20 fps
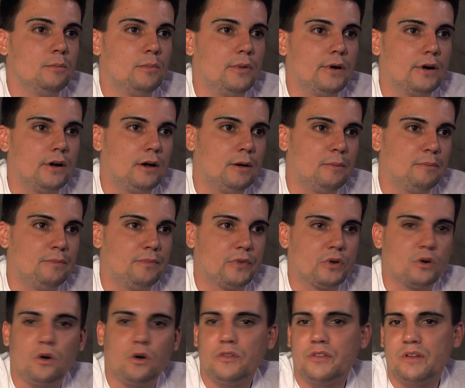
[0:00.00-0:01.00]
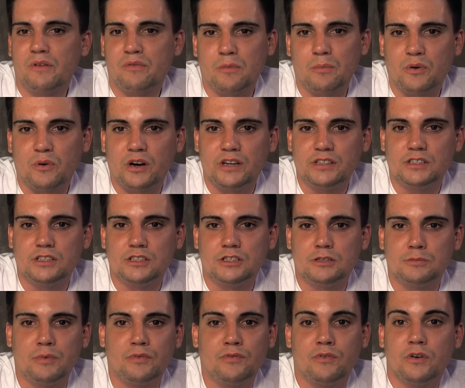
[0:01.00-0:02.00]
But they're all different prices.
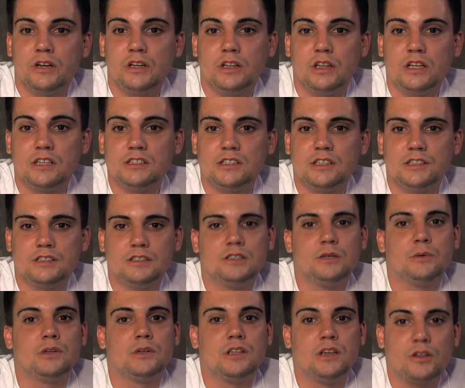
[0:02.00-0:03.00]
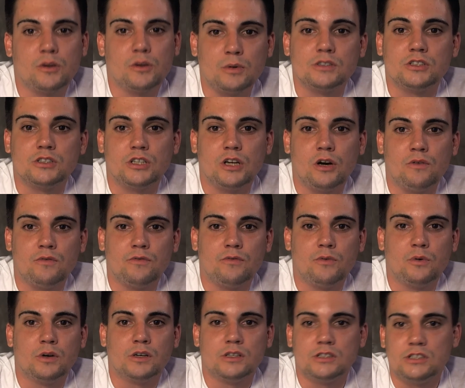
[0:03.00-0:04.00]
Before you list it, see what the other ones are going
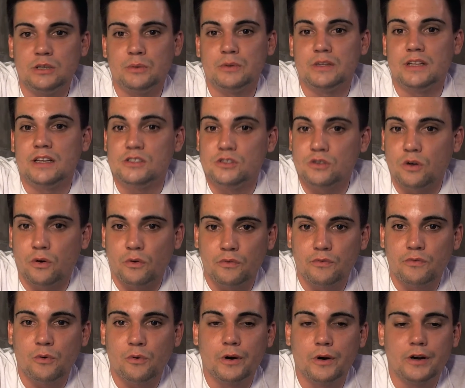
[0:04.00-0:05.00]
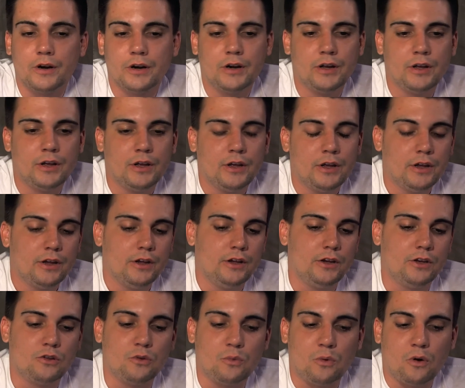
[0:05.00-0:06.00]
for, see what they sold for.
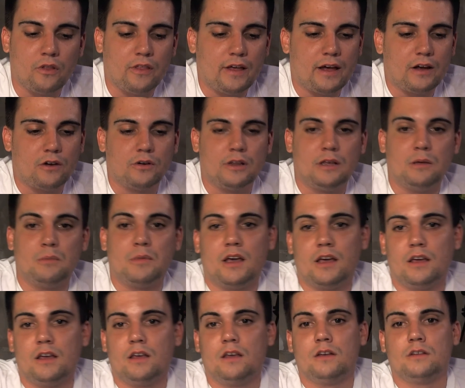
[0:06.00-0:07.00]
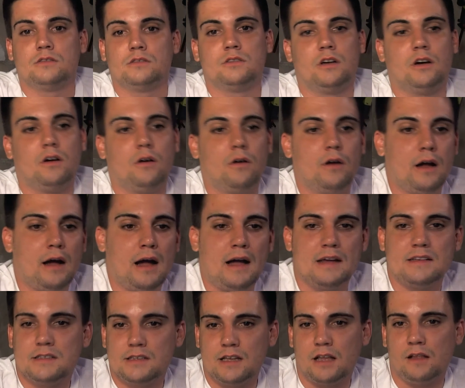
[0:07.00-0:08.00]
You can do all that on eBay. So I
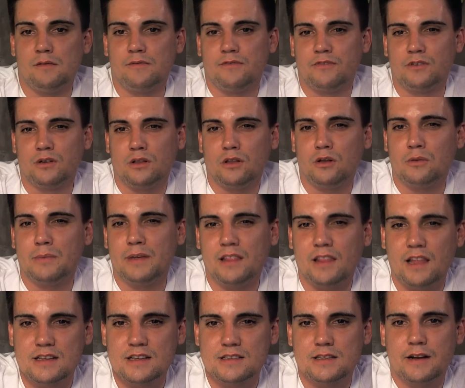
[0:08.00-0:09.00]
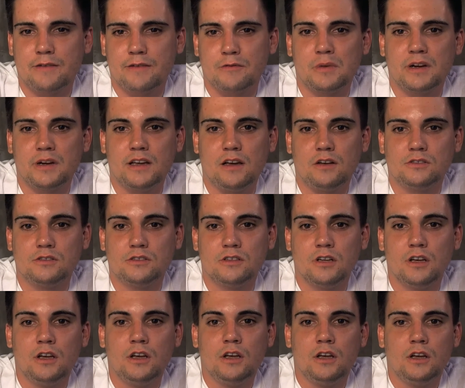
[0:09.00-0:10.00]
sell them for a little bit less than everybody else
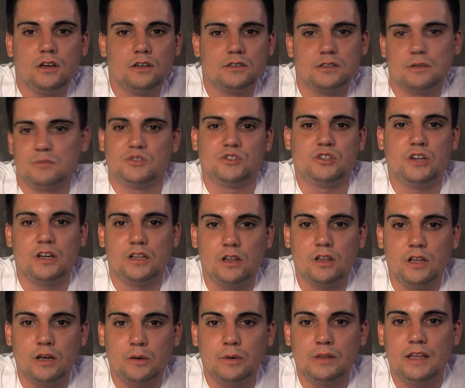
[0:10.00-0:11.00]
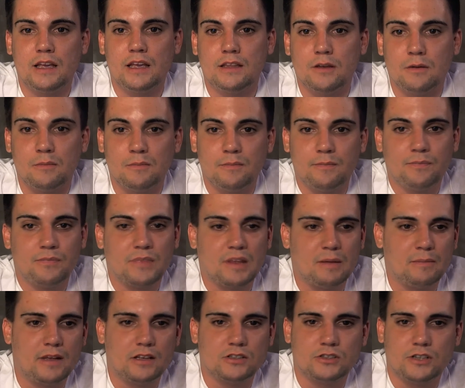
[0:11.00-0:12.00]
because I'm just trying to liquidate them.
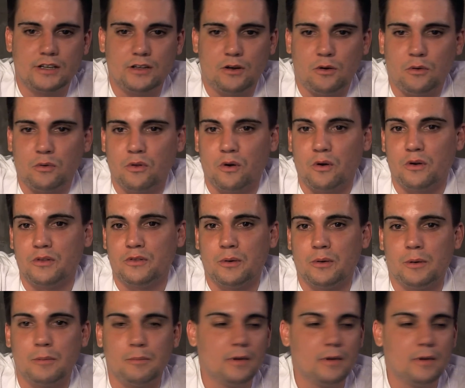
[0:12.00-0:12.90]
I'm not trying to hold on to them.